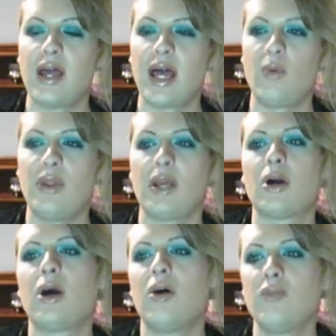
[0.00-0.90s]
And we're like a
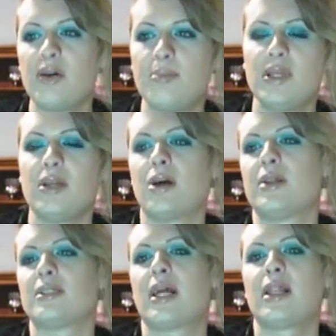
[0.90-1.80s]
COVID, you know,
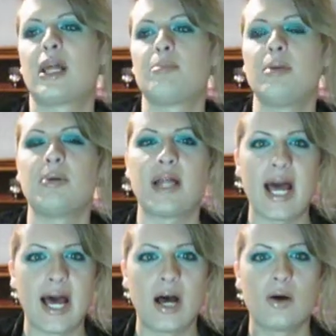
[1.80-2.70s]
there's not a lot of people
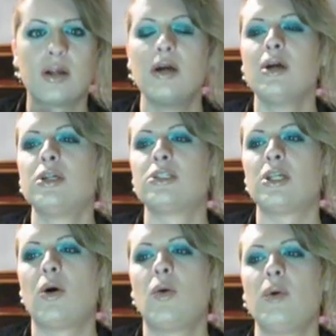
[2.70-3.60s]
out,
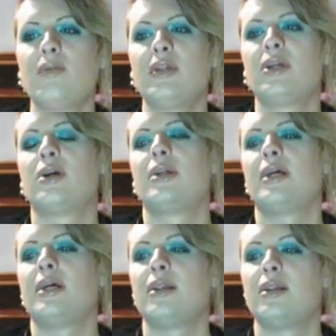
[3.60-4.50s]
so we really
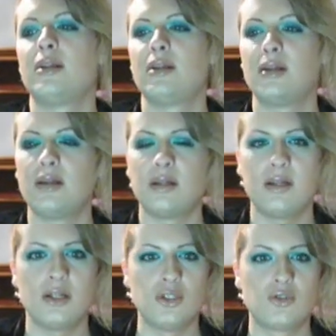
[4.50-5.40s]
couldn't
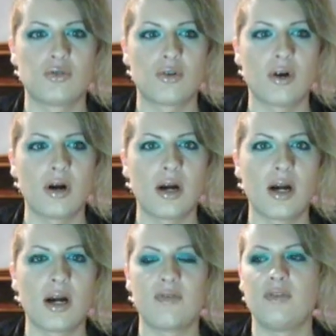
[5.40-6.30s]

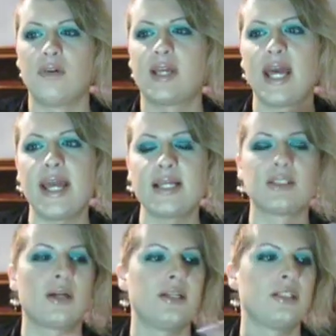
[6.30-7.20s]
draw a full
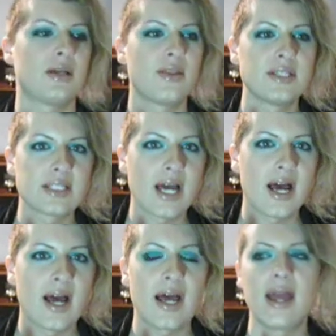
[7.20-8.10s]
case on these on this
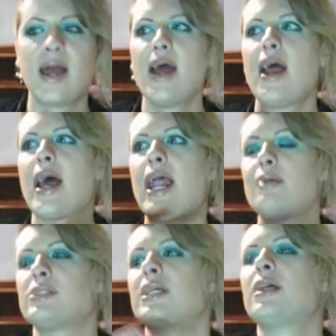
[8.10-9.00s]
guy. And
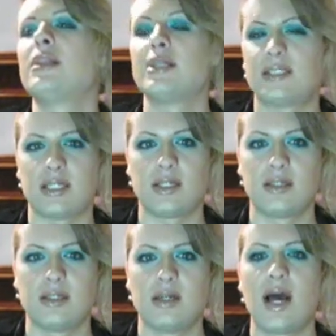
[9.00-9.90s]
I'm just like, listen,
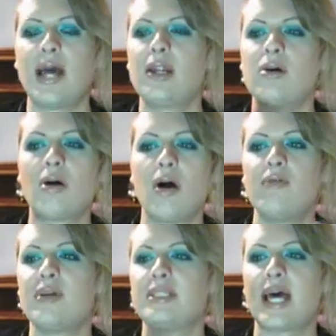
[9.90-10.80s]
I know
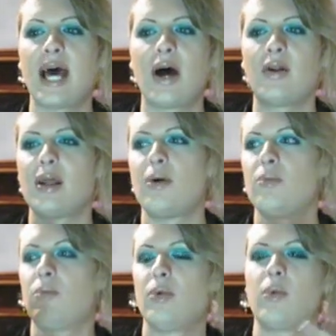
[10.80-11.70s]
COVID's out
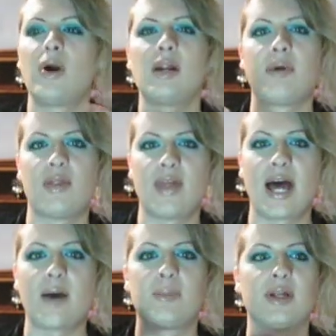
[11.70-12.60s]
and we're worried about
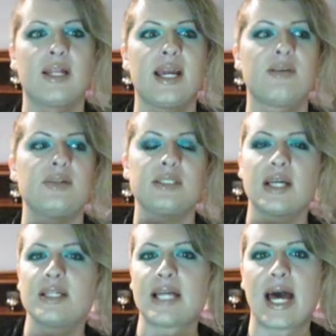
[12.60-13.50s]
that, but like if this
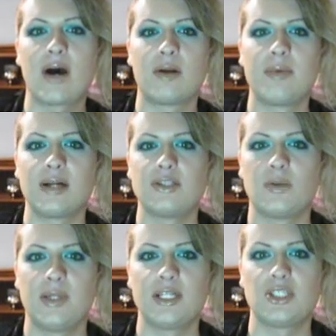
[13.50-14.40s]
guy's out about
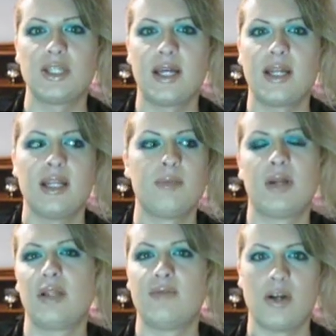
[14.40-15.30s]
doing this shit in the
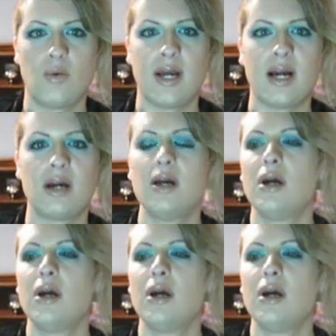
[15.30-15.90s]
middle of nowhere,